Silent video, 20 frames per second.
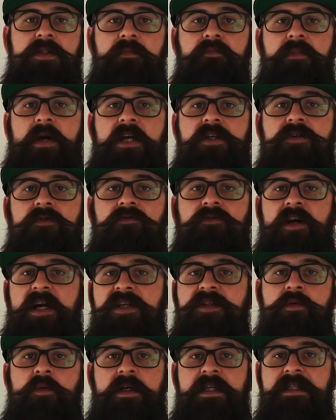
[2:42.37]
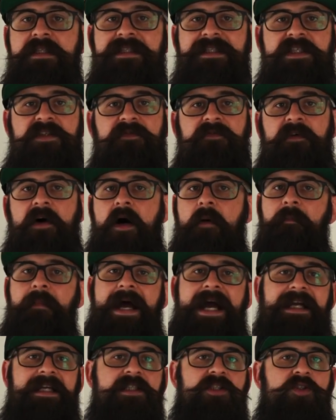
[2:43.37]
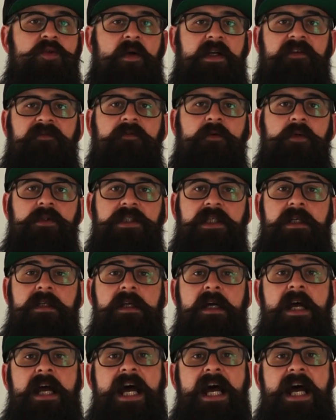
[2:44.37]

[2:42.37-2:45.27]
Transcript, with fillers: and major race wins as far back as 2014,